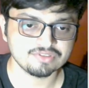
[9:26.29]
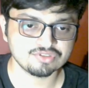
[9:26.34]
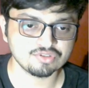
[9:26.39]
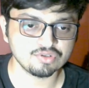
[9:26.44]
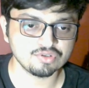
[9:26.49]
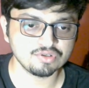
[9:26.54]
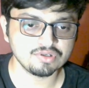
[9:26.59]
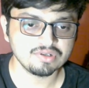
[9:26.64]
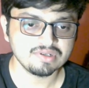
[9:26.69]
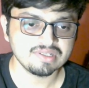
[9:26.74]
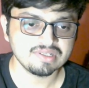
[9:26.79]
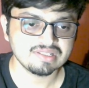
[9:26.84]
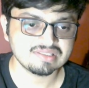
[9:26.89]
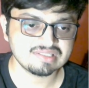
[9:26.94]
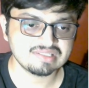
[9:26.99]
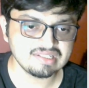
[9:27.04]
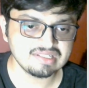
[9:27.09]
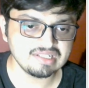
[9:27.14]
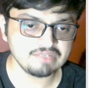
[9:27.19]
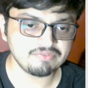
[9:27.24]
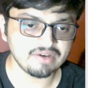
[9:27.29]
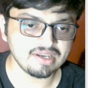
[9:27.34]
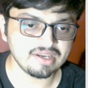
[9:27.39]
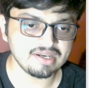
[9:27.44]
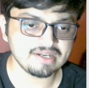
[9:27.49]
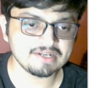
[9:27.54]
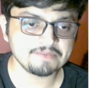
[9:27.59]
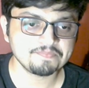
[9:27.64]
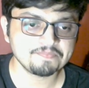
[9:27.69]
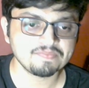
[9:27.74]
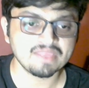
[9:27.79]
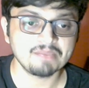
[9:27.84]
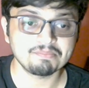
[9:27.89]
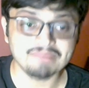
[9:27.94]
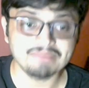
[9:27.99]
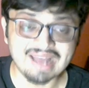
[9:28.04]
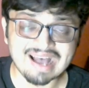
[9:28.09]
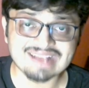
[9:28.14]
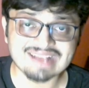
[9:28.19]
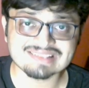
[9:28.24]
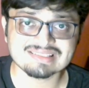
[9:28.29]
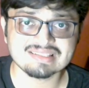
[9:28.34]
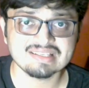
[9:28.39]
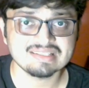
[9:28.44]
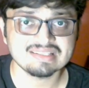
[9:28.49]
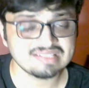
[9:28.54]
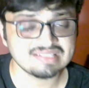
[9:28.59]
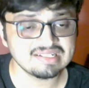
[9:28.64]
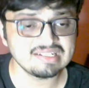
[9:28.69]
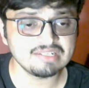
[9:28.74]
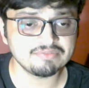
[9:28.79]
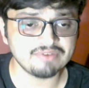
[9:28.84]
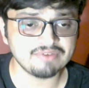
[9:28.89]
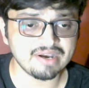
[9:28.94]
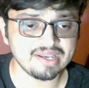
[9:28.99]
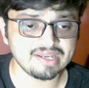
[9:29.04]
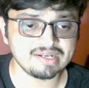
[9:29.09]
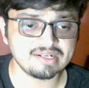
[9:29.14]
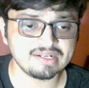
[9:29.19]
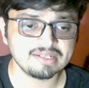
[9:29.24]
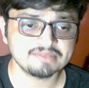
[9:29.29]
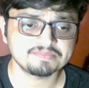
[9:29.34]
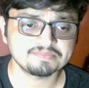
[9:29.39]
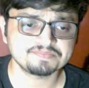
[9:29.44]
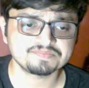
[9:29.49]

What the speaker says: So signifier plus signified